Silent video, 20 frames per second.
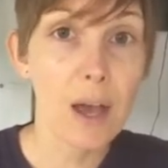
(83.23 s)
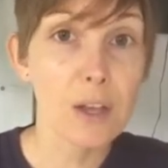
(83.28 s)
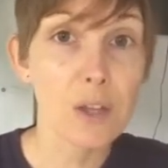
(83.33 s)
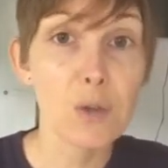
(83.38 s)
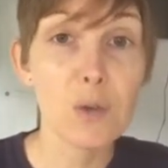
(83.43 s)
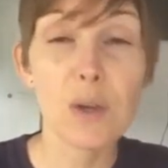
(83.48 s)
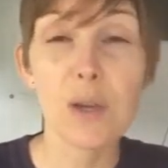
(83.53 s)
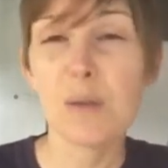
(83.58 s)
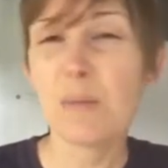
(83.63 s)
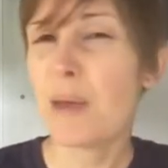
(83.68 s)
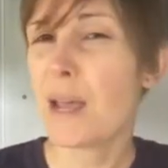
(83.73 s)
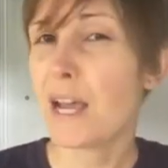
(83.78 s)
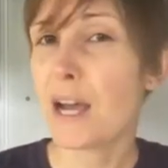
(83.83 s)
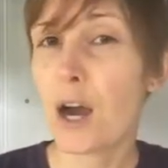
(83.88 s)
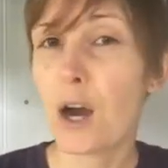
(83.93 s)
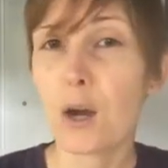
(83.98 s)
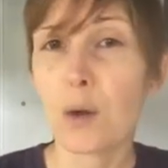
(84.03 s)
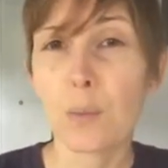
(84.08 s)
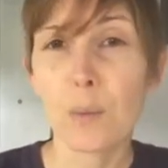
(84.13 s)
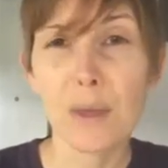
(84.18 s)
You can make
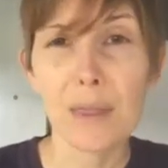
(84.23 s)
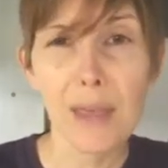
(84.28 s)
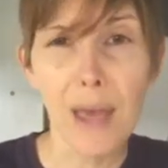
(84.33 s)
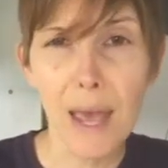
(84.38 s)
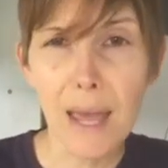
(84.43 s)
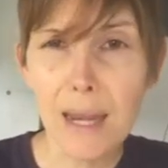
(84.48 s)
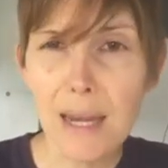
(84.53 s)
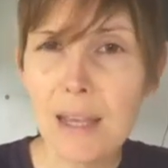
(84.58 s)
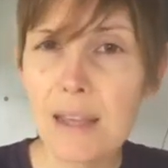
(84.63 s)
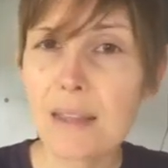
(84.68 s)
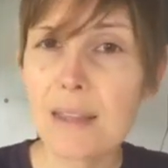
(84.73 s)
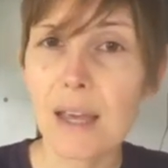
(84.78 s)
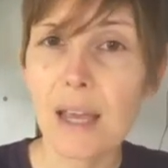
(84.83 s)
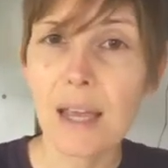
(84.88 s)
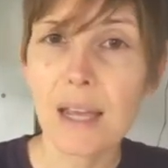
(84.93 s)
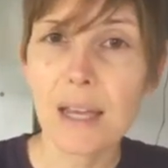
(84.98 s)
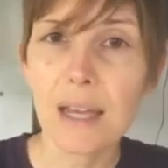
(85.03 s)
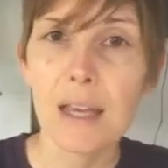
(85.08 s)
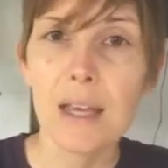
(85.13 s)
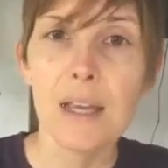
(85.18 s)
art with
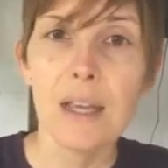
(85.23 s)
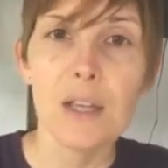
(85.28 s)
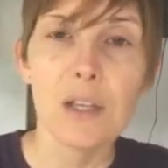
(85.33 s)
anything.